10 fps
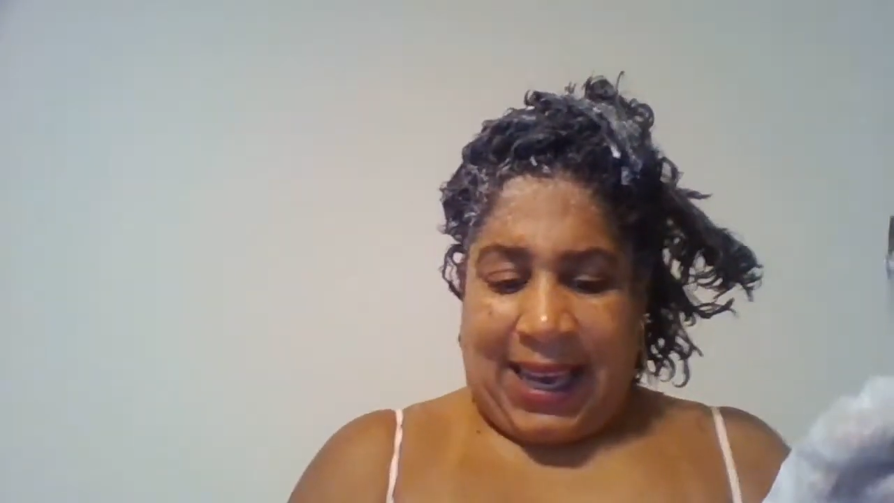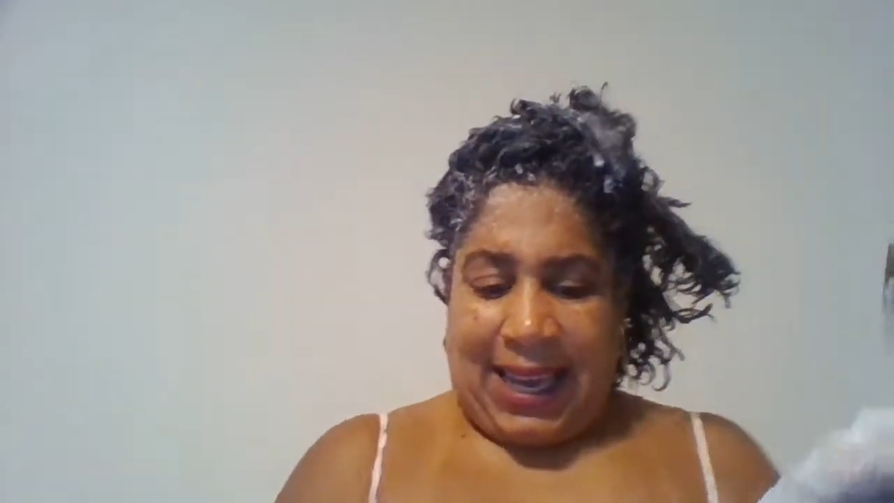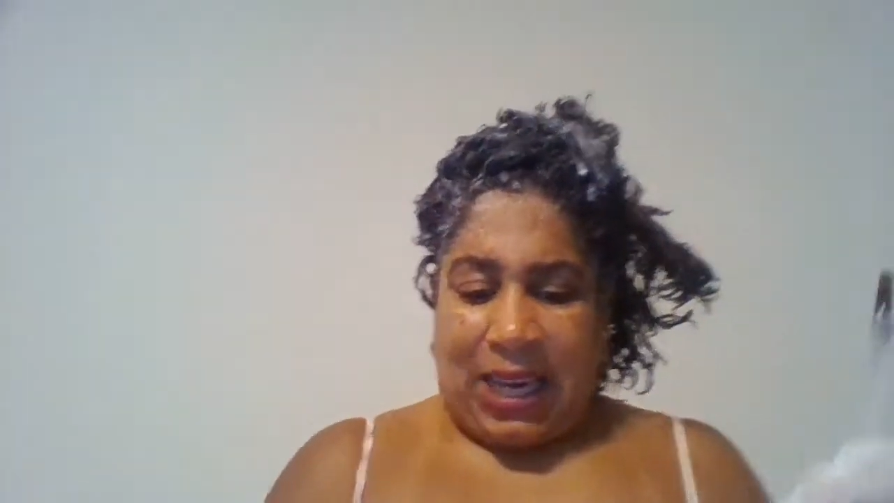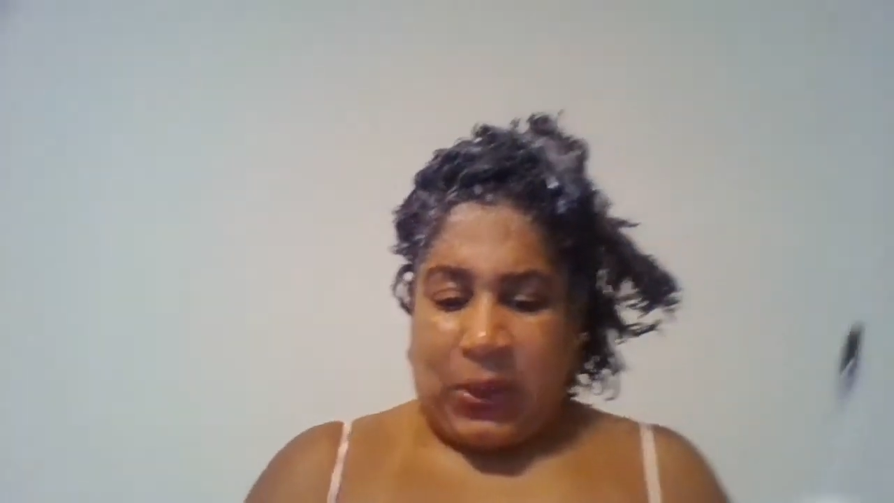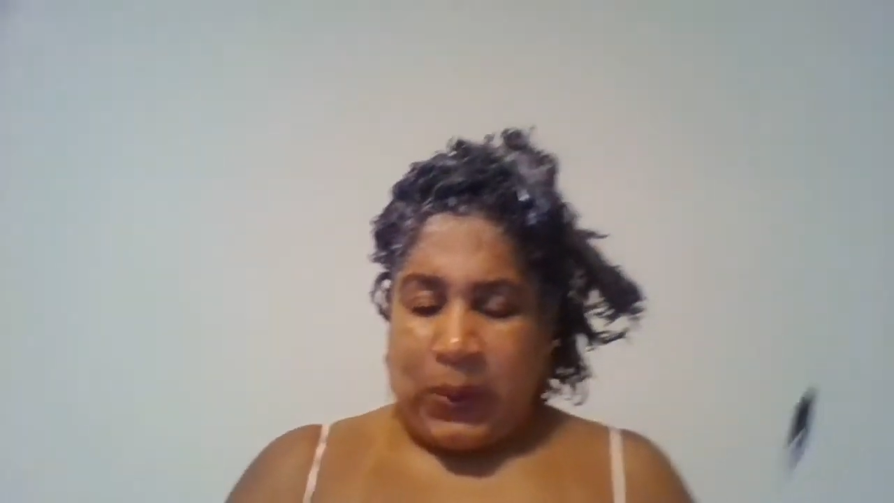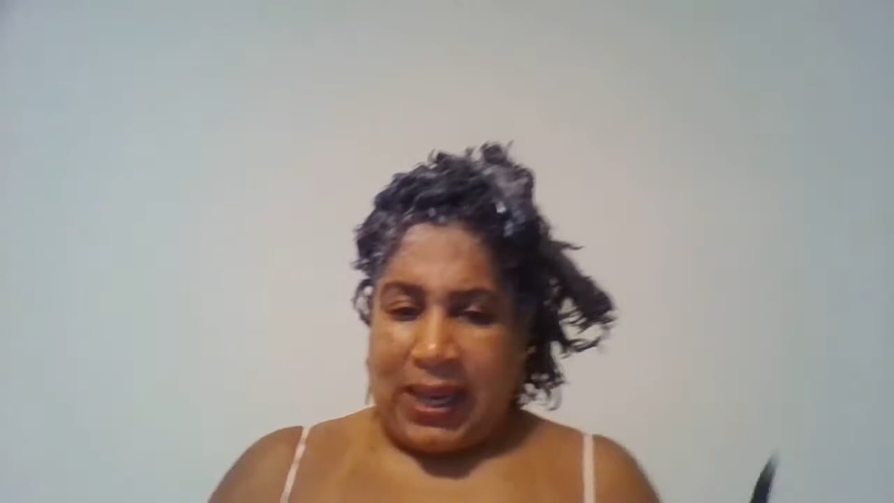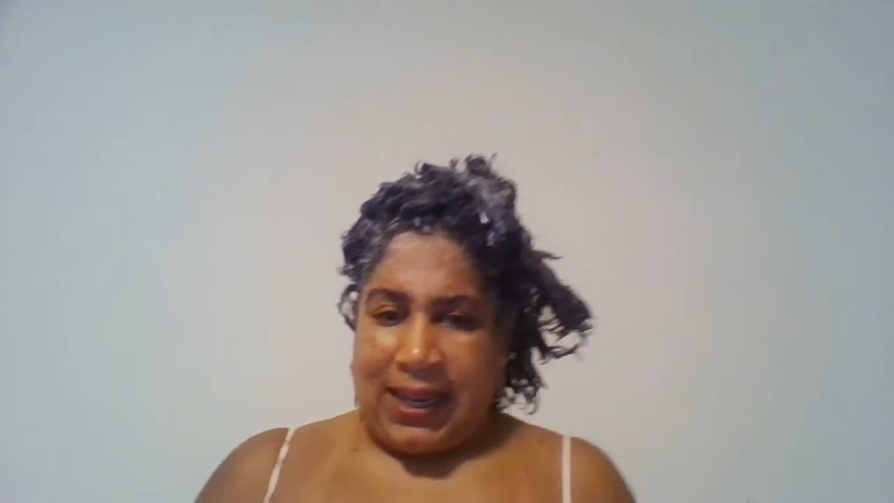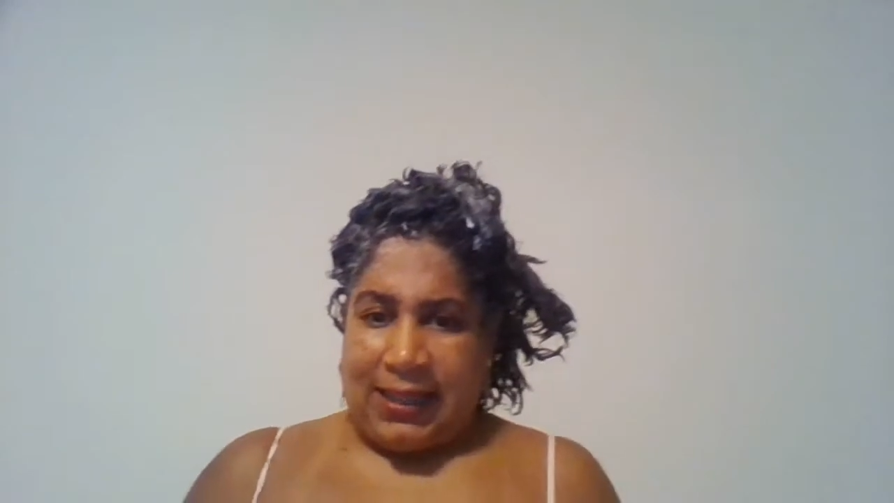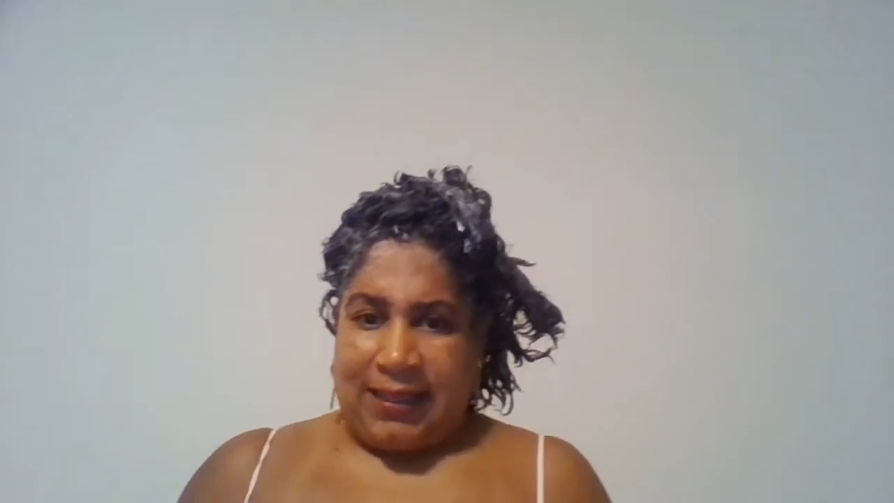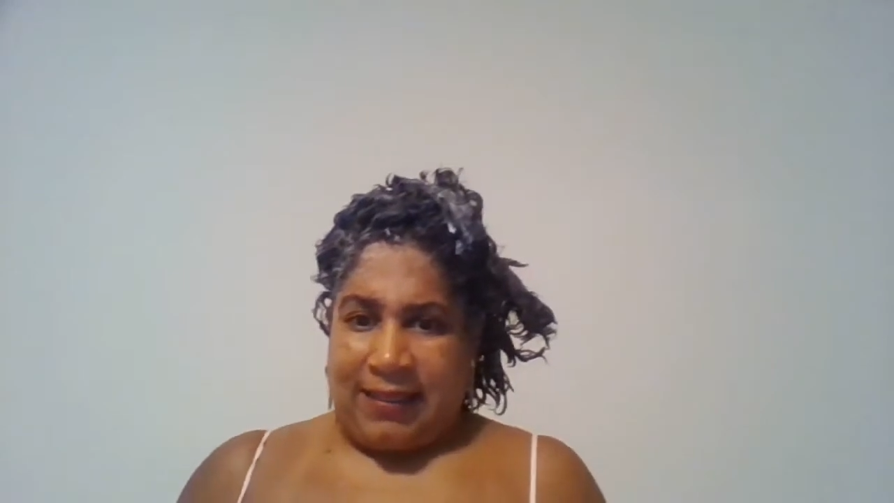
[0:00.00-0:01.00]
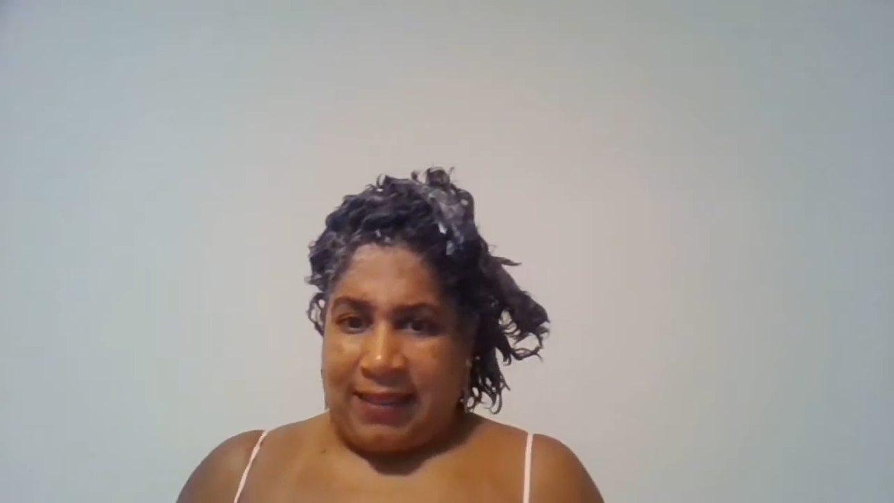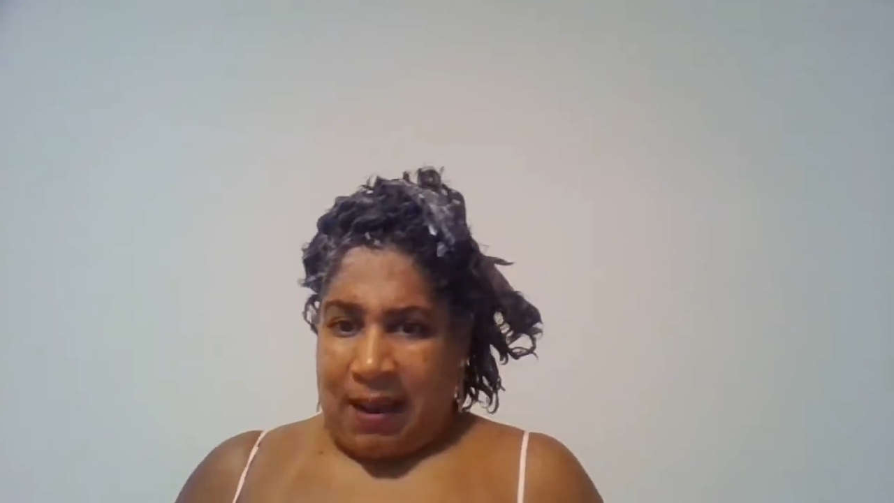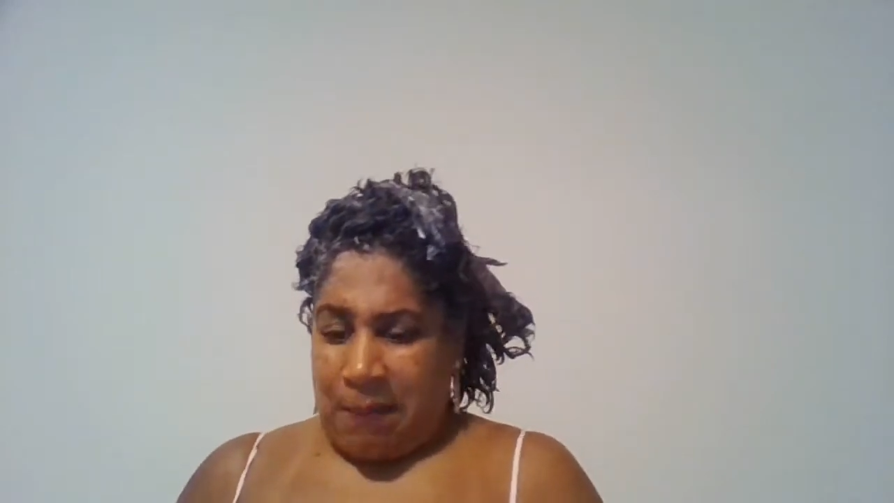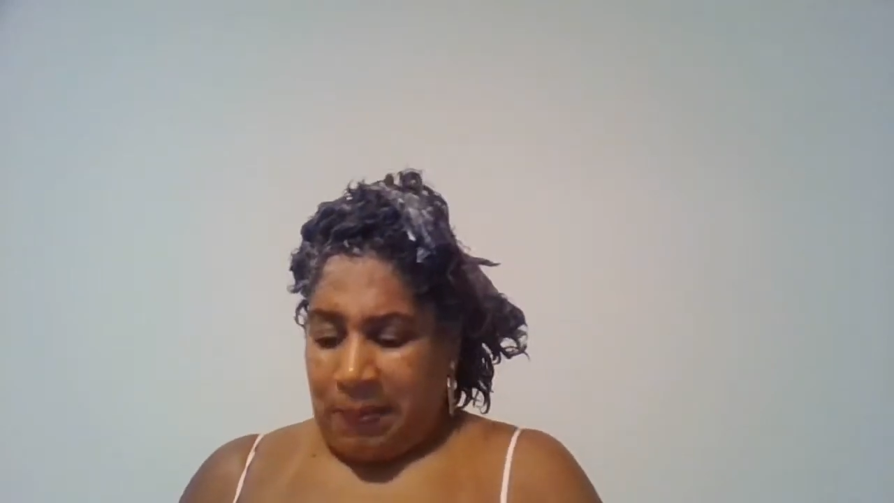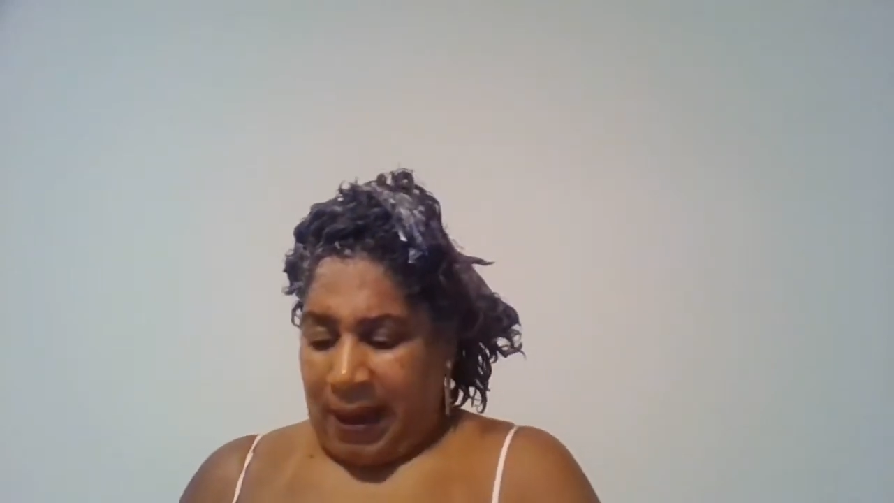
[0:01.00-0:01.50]
Hello guys,
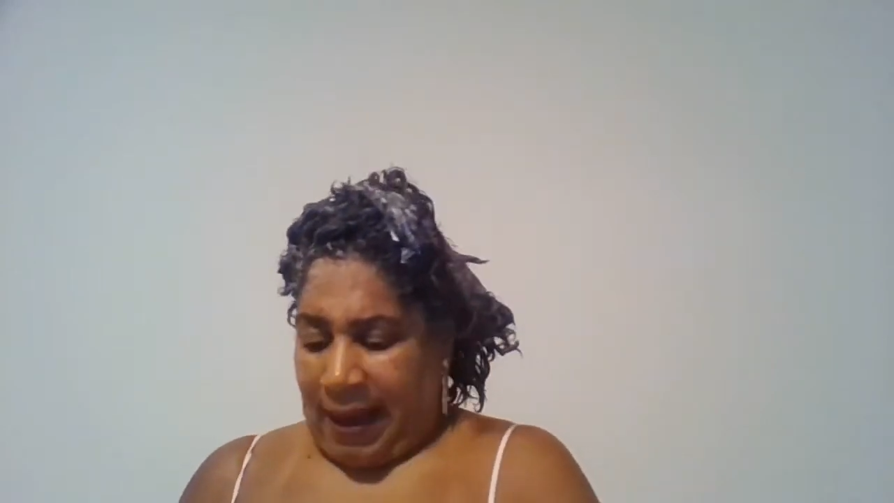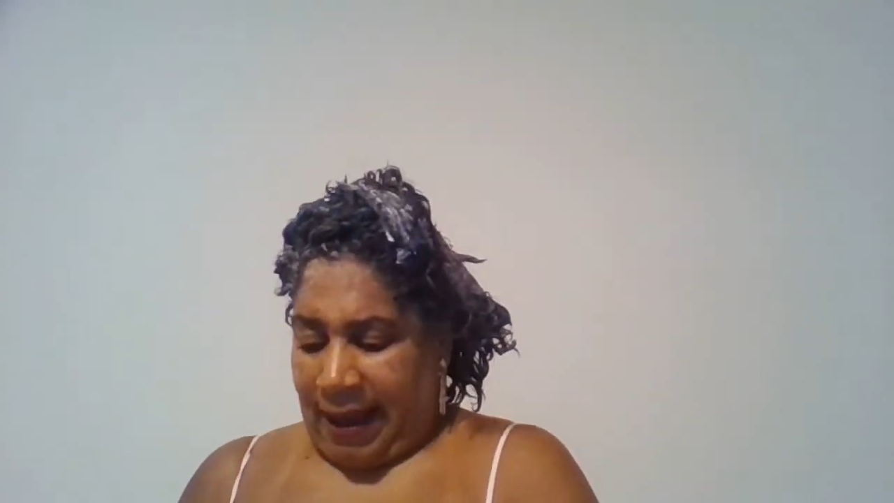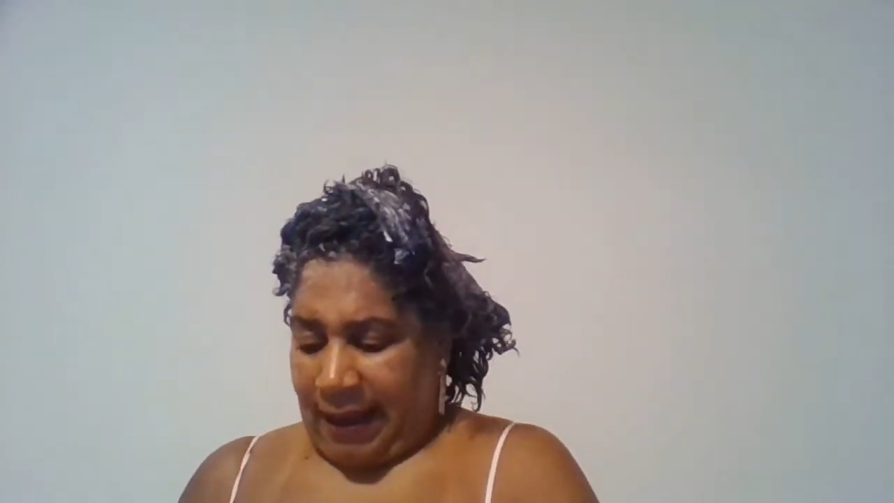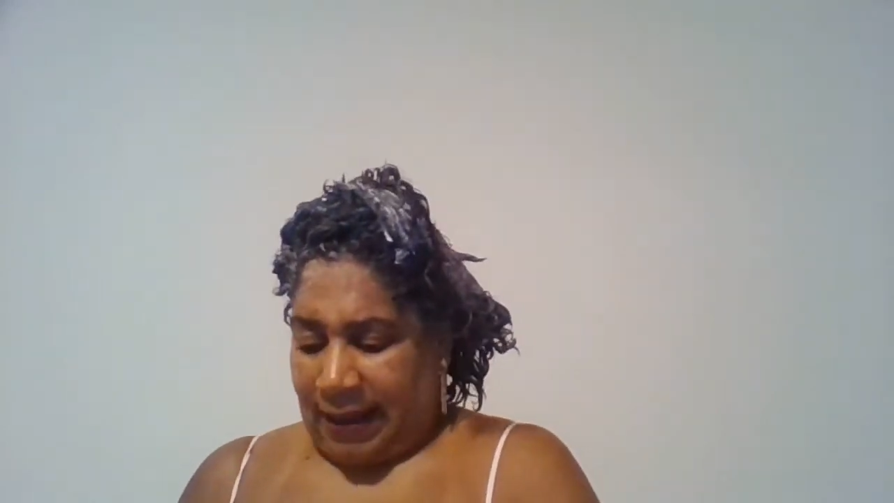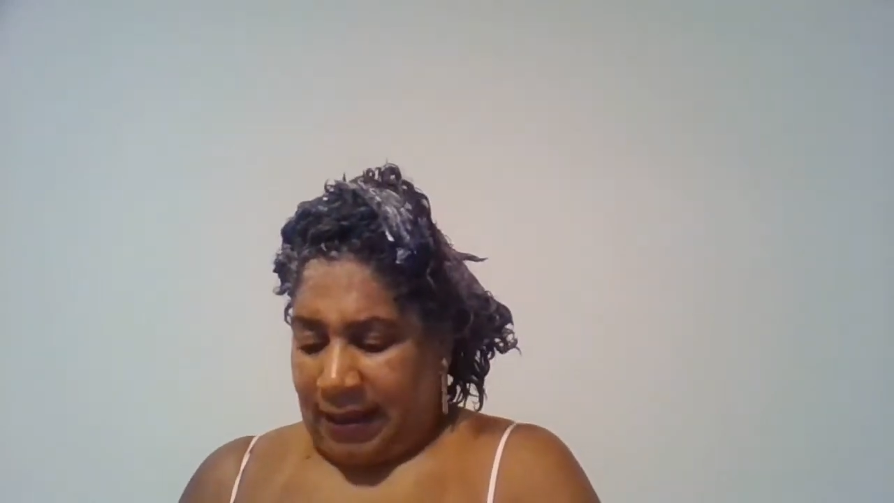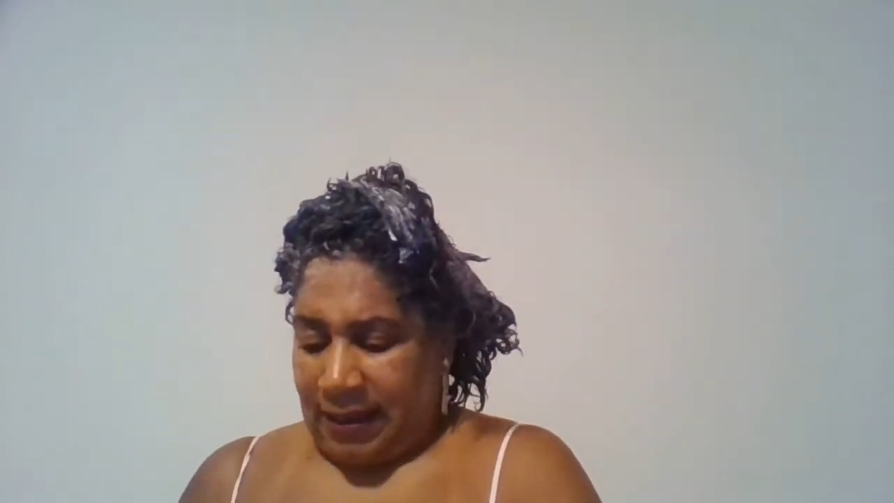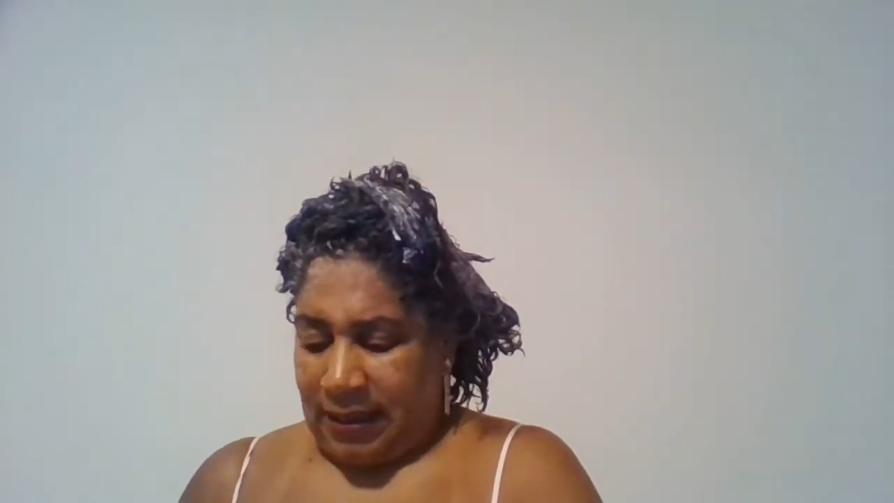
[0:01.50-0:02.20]
I'm back,